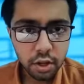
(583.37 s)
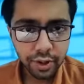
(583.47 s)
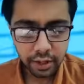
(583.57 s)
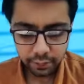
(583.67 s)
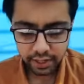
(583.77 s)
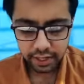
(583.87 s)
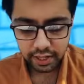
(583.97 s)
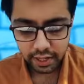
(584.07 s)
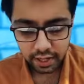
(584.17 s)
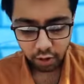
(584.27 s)
I repeat,
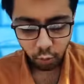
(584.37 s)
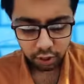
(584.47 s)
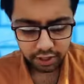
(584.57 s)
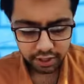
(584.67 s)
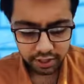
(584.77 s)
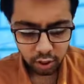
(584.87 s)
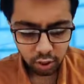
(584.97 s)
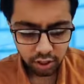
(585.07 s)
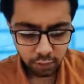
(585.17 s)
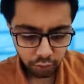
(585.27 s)
what is the
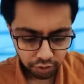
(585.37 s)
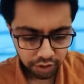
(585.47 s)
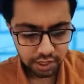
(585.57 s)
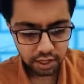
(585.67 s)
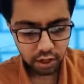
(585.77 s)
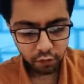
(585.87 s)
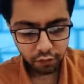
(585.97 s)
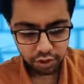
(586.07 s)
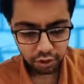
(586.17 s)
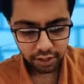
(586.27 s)
radiological procedure of
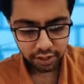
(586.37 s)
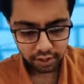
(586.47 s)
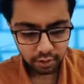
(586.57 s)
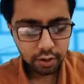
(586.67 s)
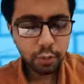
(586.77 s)
a choice